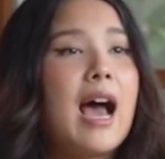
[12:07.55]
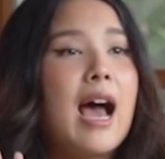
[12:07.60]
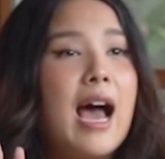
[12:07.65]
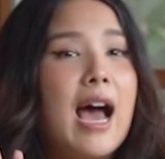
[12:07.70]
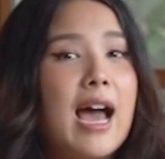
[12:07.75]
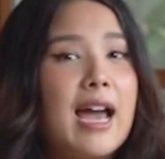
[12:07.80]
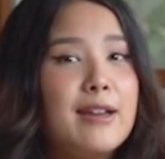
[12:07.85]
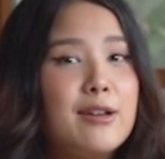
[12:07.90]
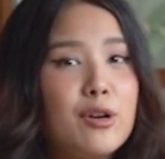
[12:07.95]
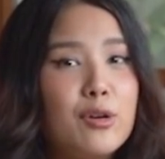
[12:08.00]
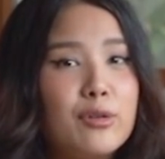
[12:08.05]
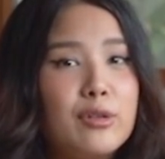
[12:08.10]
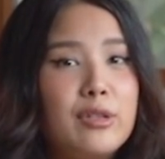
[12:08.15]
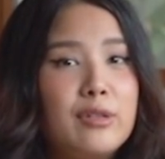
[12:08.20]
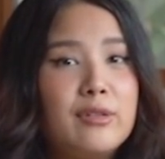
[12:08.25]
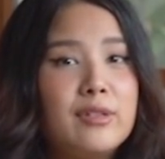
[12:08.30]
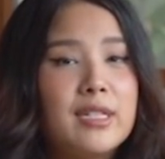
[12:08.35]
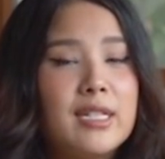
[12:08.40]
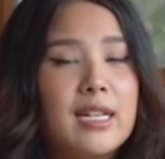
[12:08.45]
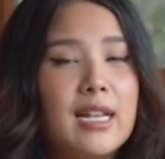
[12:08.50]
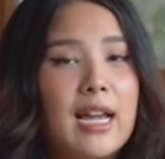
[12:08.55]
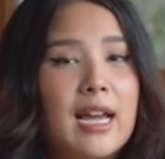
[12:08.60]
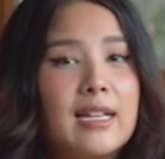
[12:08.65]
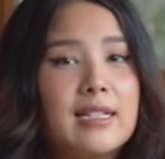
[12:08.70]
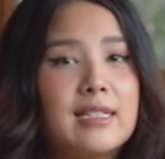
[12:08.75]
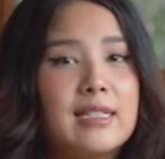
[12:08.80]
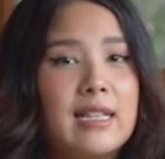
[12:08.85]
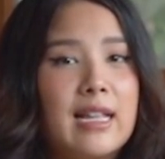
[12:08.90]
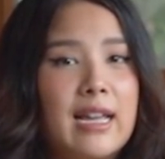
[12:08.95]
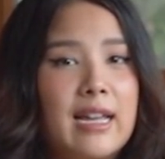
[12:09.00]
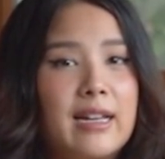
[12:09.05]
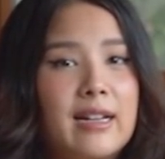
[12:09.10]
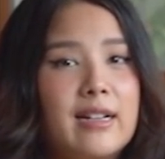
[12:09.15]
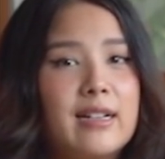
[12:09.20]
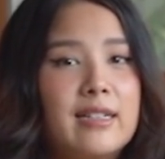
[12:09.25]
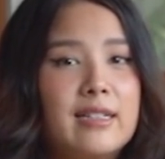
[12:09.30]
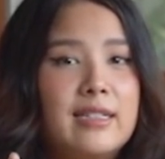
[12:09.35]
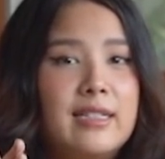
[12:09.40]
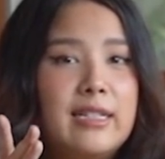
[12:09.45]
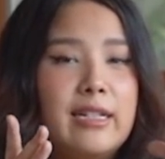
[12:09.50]
I don't use it as like
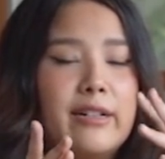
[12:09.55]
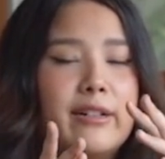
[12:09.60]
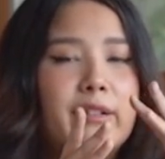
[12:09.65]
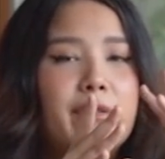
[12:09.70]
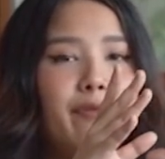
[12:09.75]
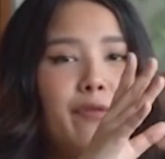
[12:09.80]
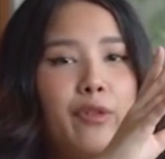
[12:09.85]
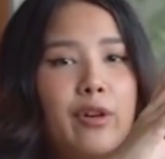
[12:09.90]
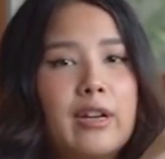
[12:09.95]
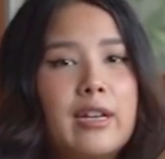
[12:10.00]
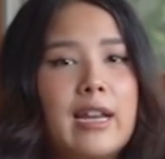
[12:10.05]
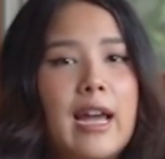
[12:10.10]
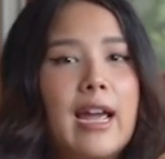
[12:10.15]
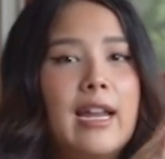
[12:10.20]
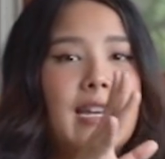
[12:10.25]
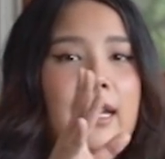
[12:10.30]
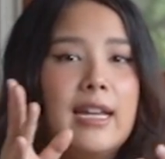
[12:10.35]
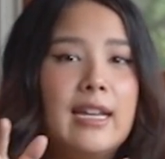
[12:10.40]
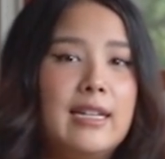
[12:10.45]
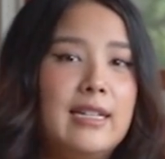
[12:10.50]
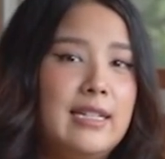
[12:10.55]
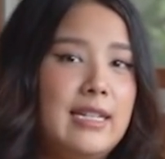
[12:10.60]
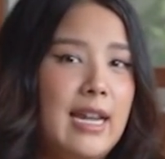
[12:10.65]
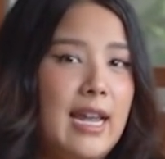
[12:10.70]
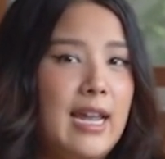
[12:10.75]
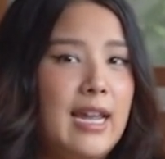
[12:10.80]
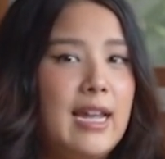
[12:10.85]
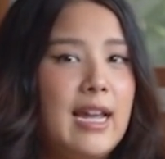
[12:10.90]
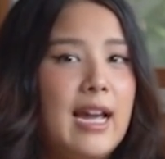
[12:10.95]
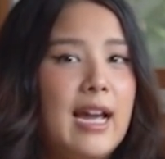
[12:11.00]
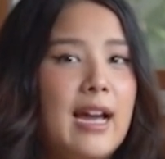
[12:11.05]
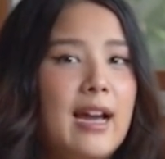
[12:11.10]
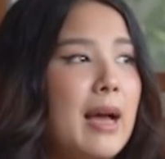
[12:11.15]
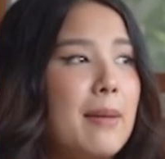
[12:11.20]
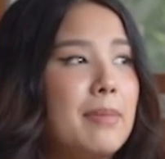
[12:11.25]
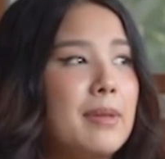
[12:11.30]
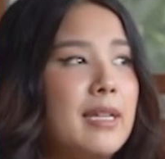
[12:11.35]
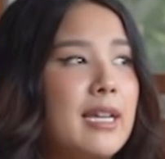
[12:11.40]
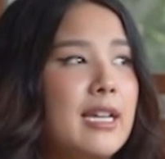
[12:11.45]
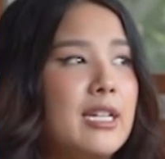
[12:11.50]
a serum for night and day
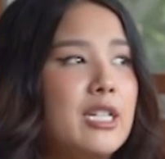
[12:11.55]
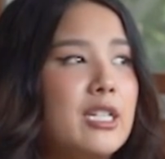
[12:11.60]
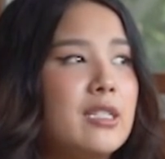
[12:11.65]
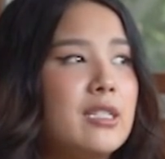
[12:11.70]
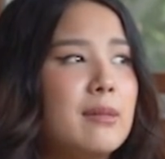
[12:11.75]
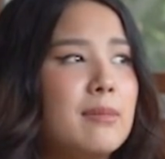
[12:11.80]
application.